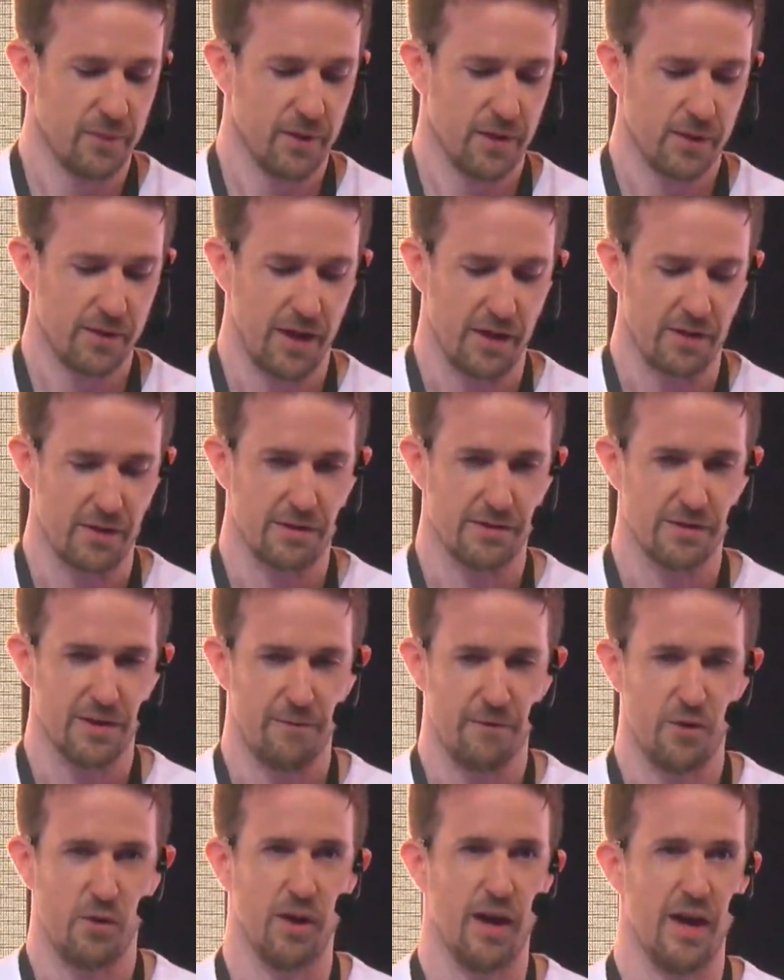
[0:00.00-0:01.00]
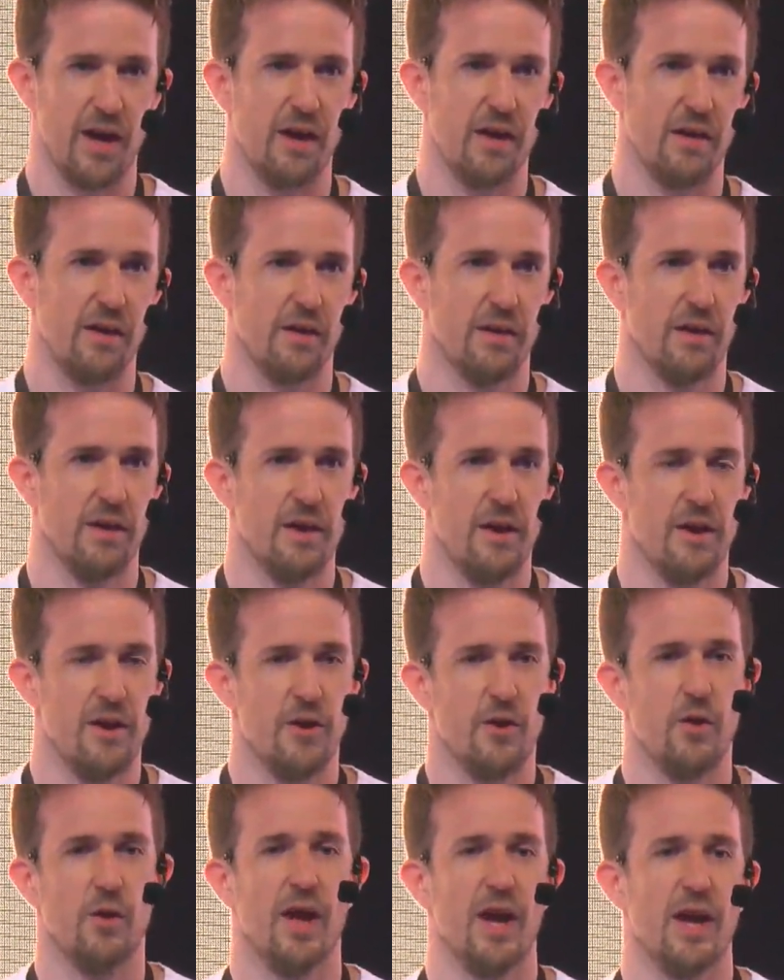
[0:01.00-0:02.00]
Like the stuff you like
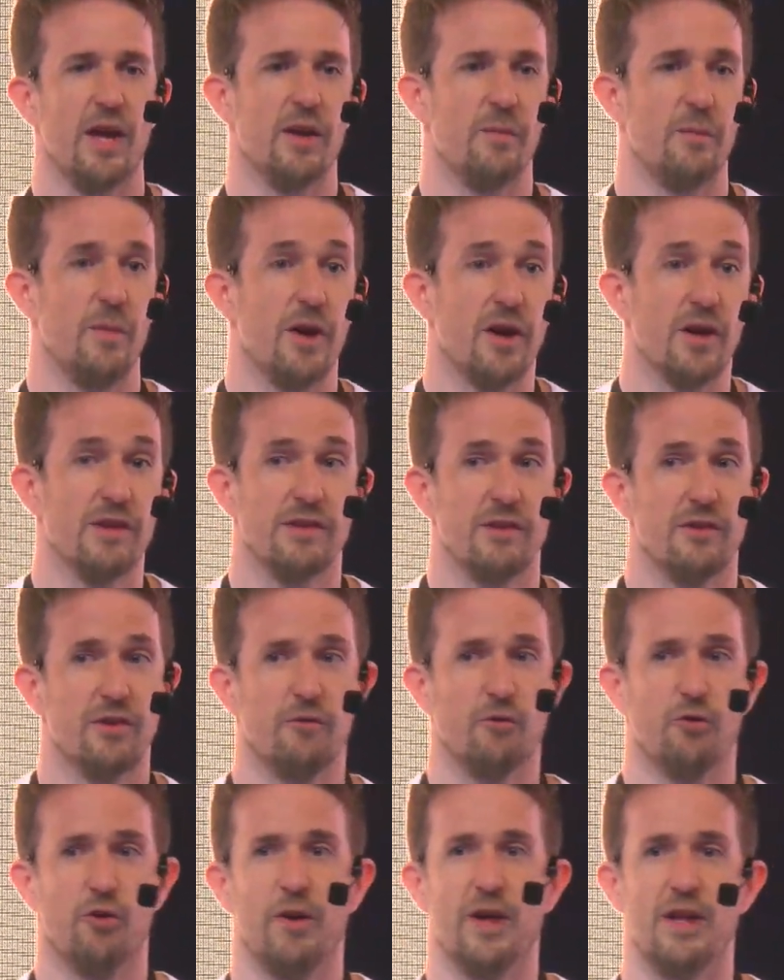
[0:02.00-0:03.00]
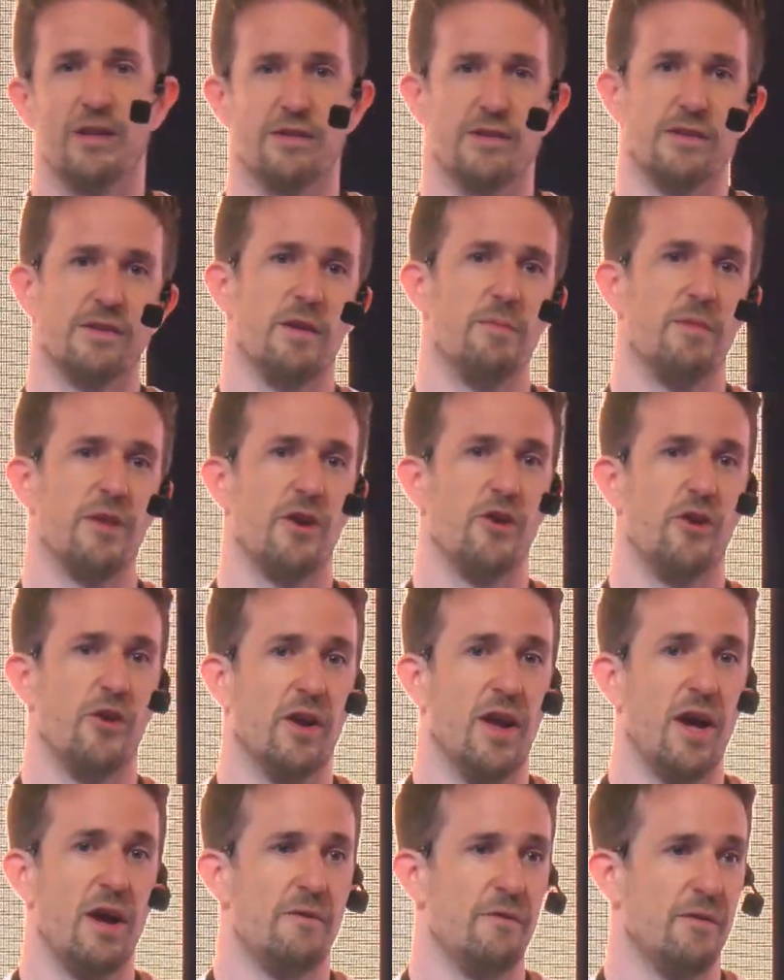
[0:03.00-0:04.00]
it because it relates to something in your
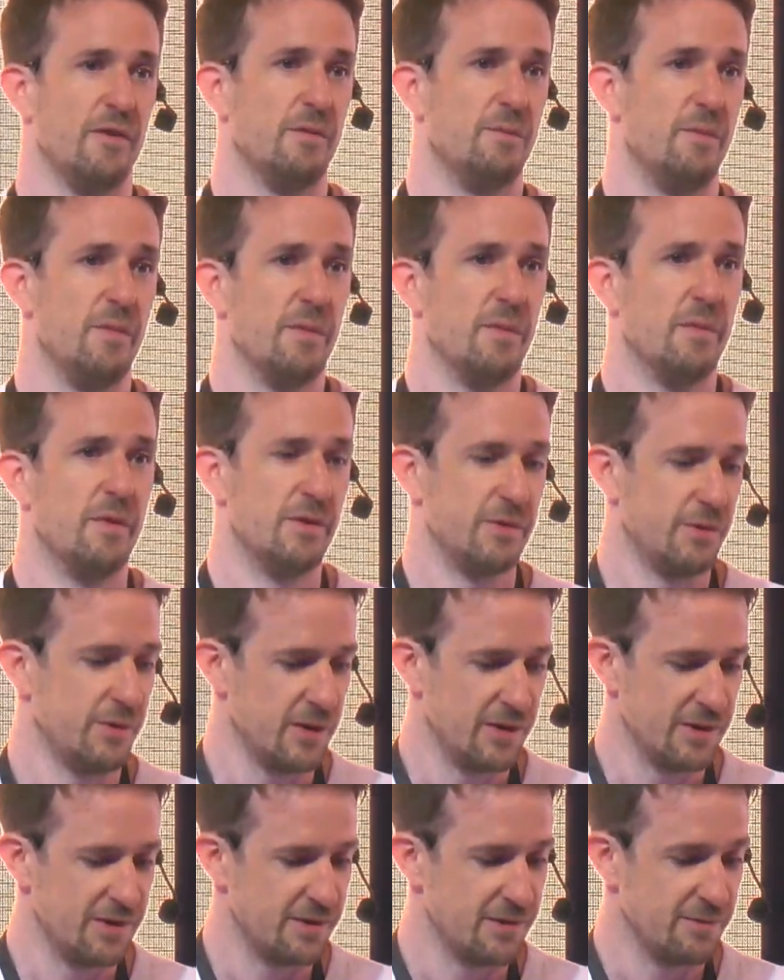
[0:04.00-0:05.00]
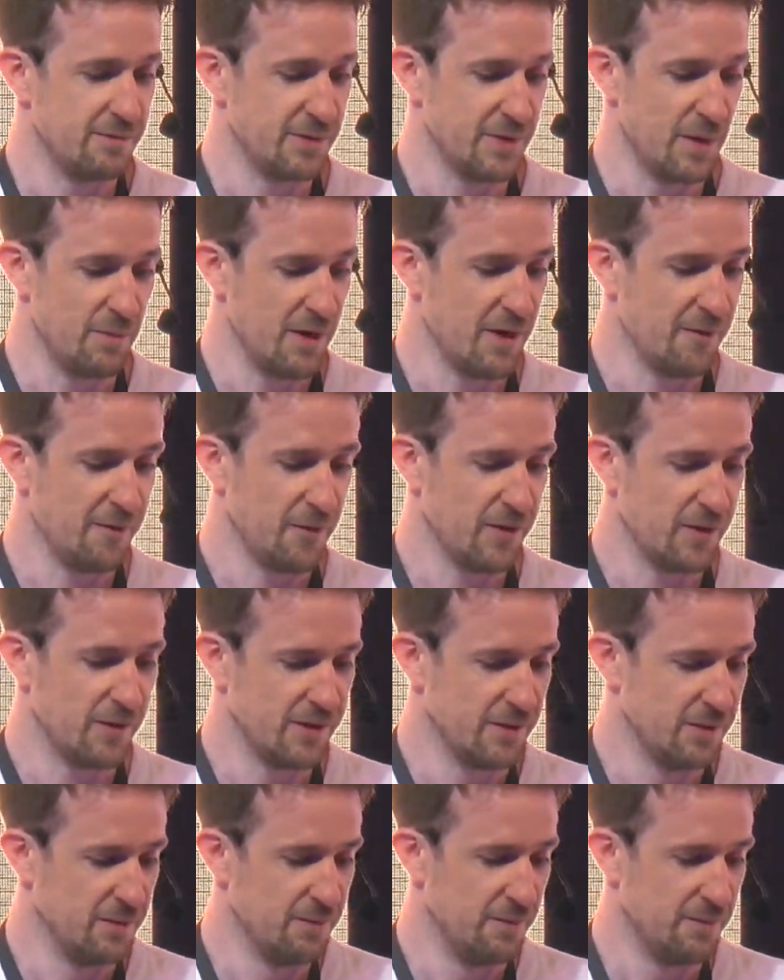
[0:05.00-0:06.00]
life, and something
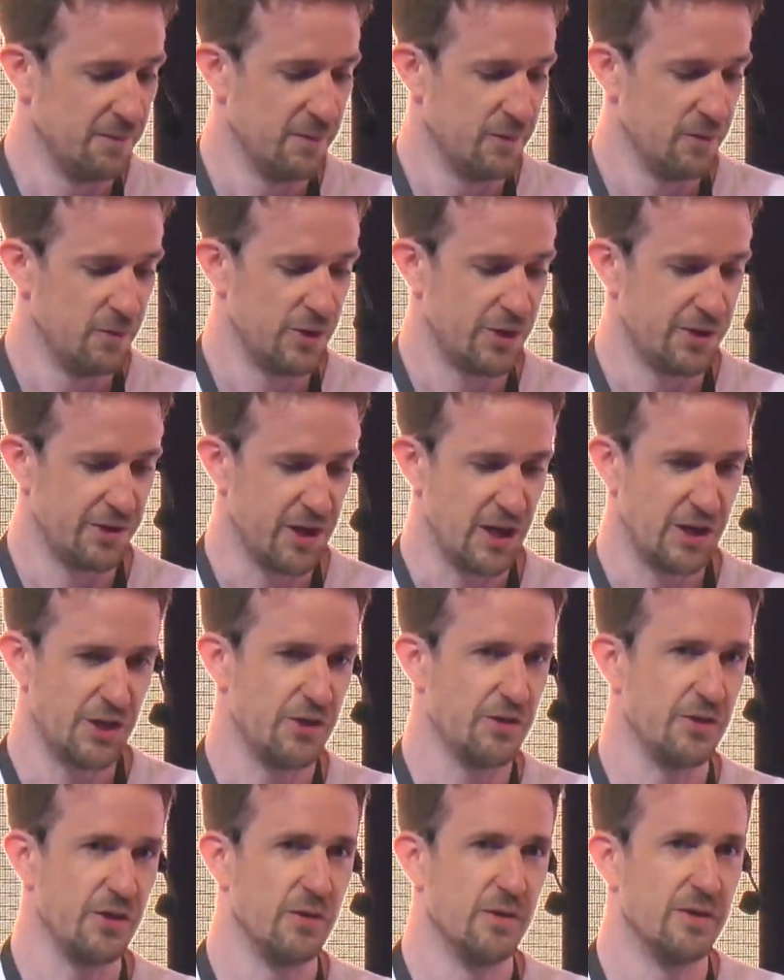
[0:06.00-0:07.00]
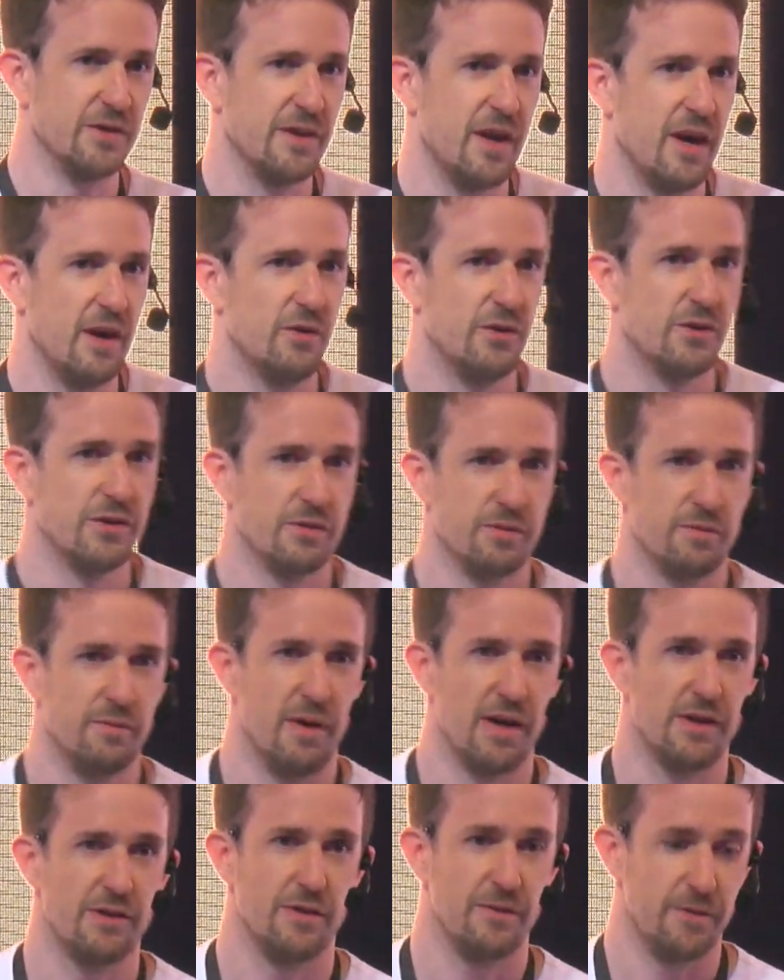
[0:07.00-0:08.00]
which touches you inside, which
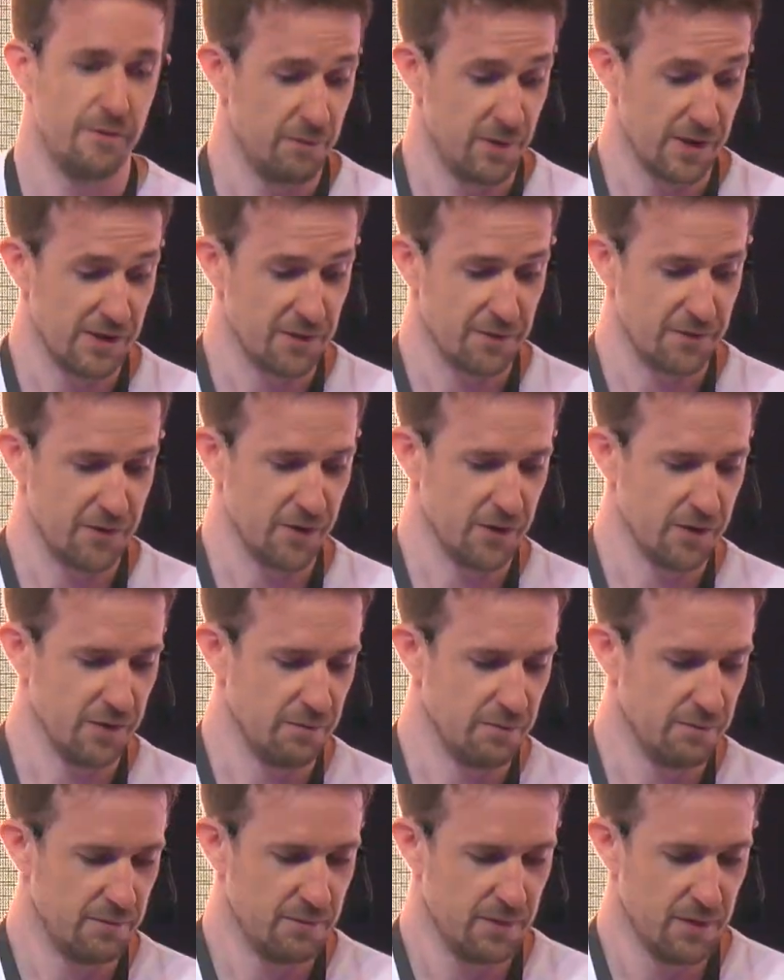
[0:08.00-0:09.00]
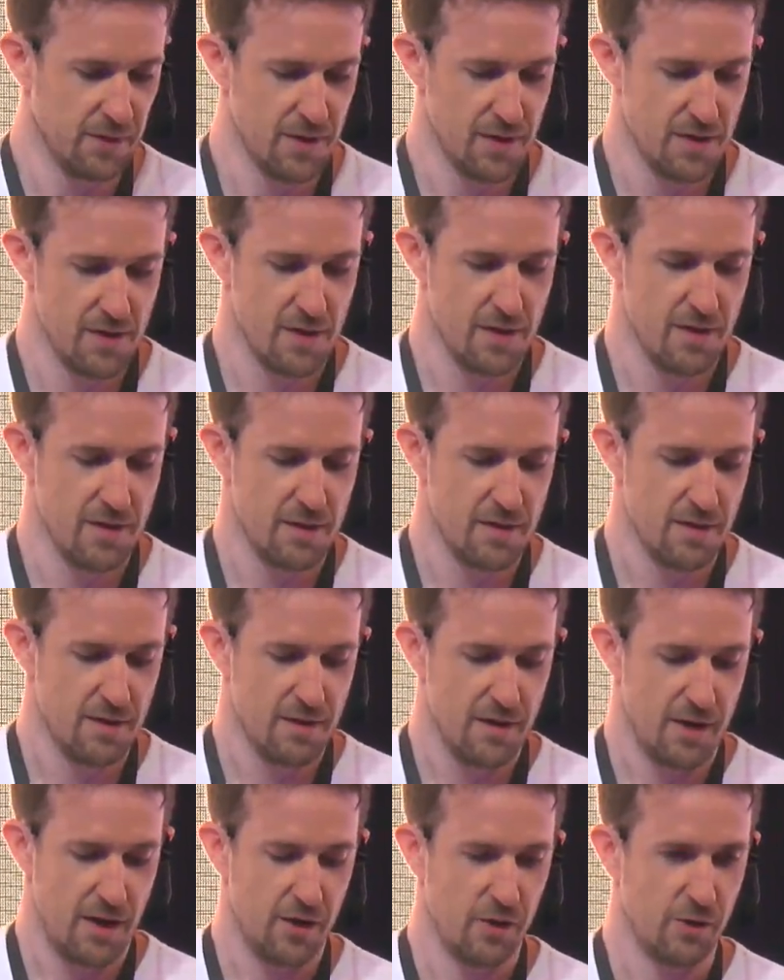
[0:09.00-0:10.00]
makes it feel,
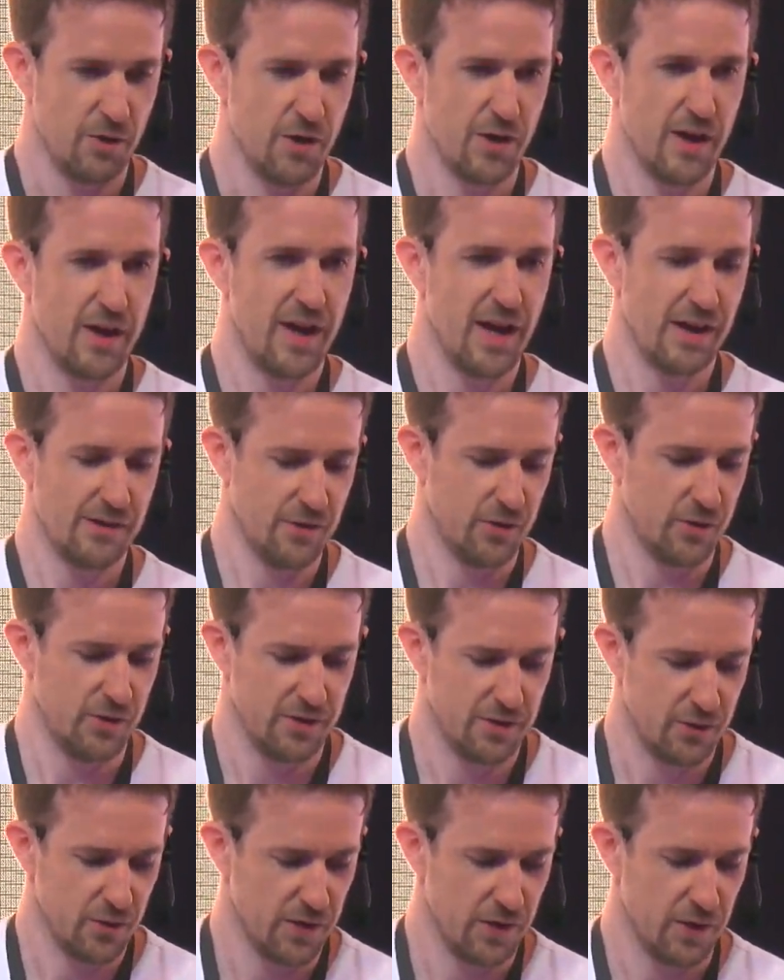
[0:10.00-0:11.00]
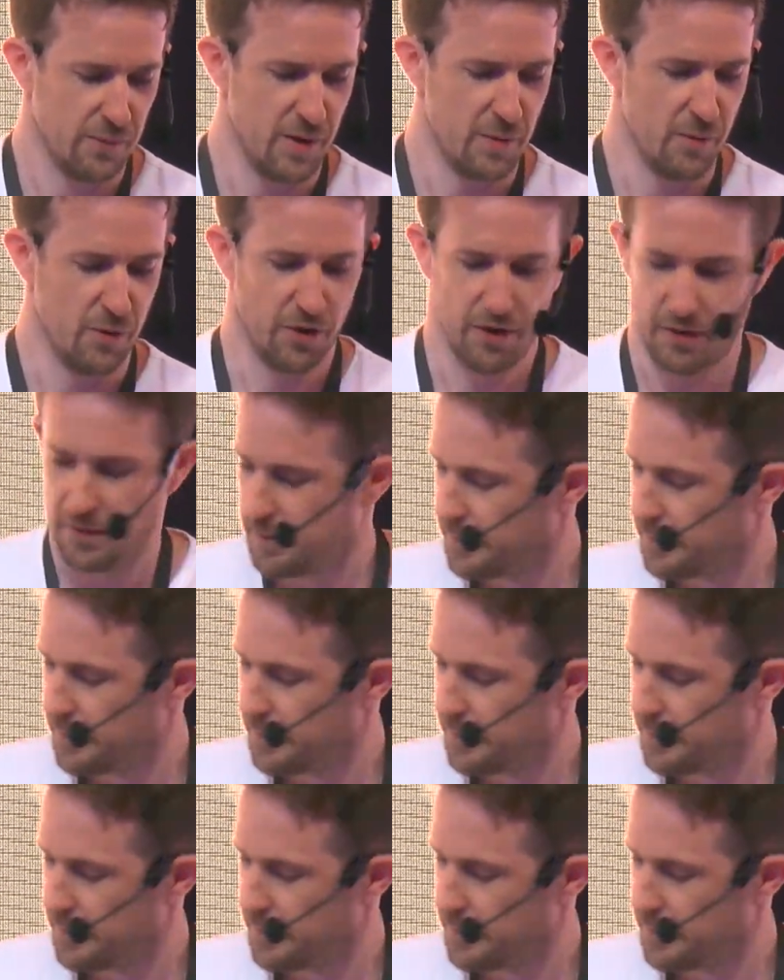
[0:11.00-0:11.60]
I don't know, you connect to it a bit more.